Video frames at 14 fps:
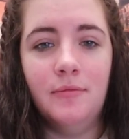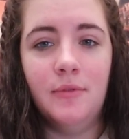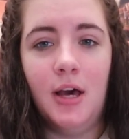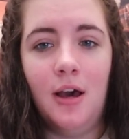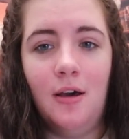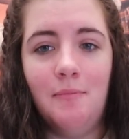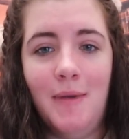
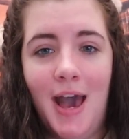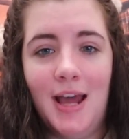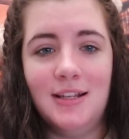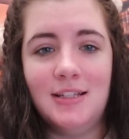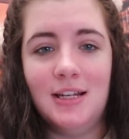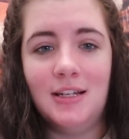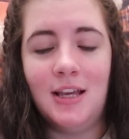
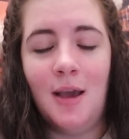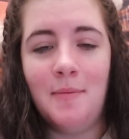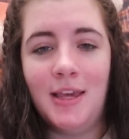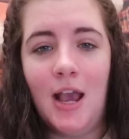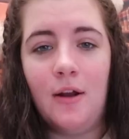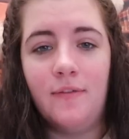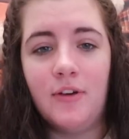Madison
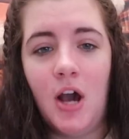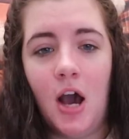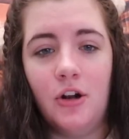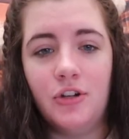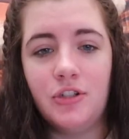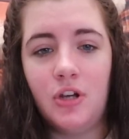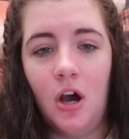coming out of
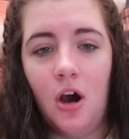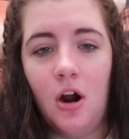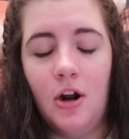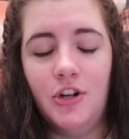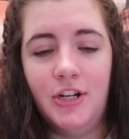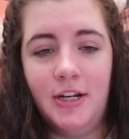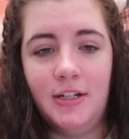Connor's
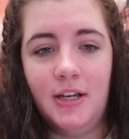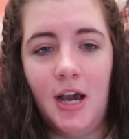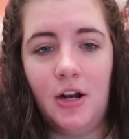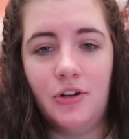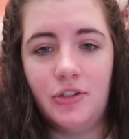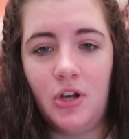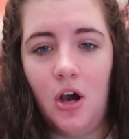car, Jade and
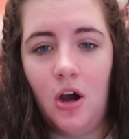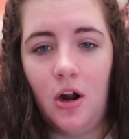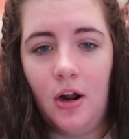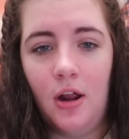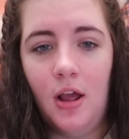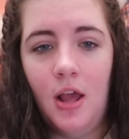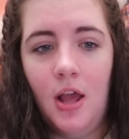Connor's
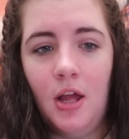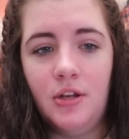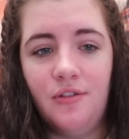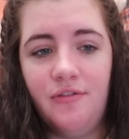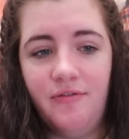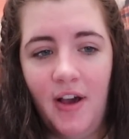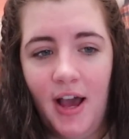car,
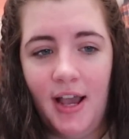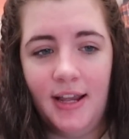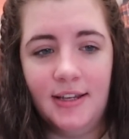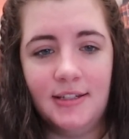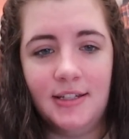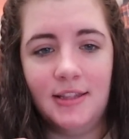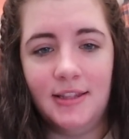to
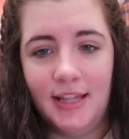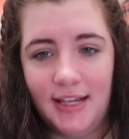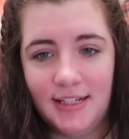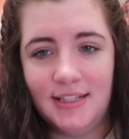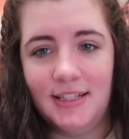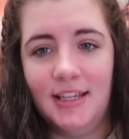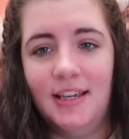find
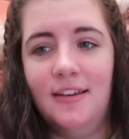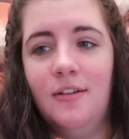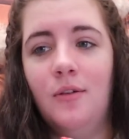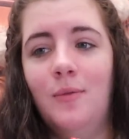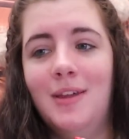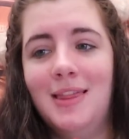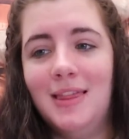Lacey
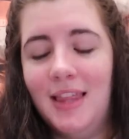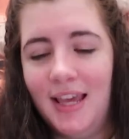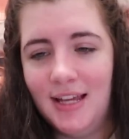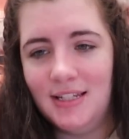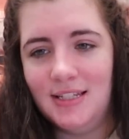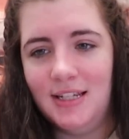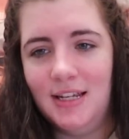with
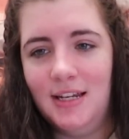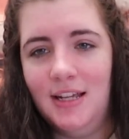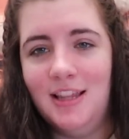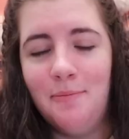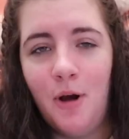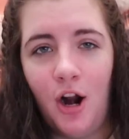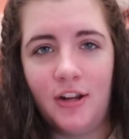Landon in
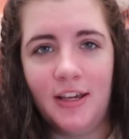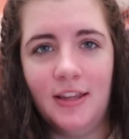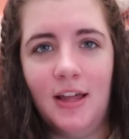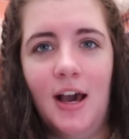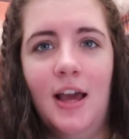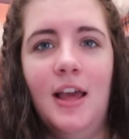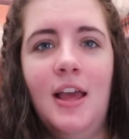the parking
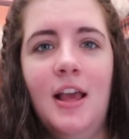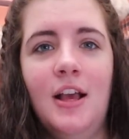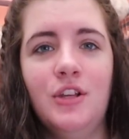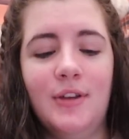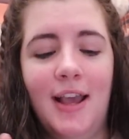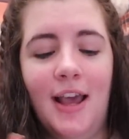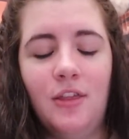lot.
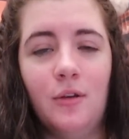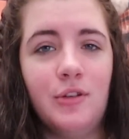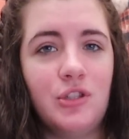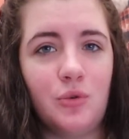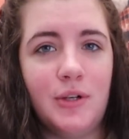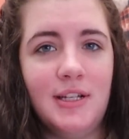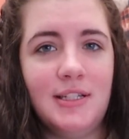So I had those
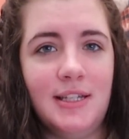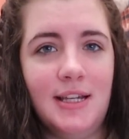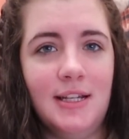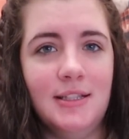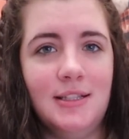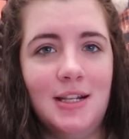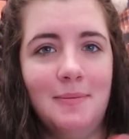three
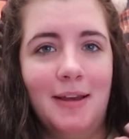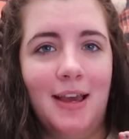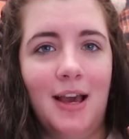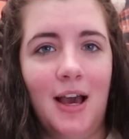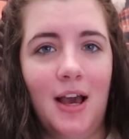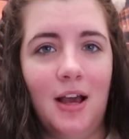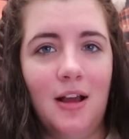scenes, and I'm like,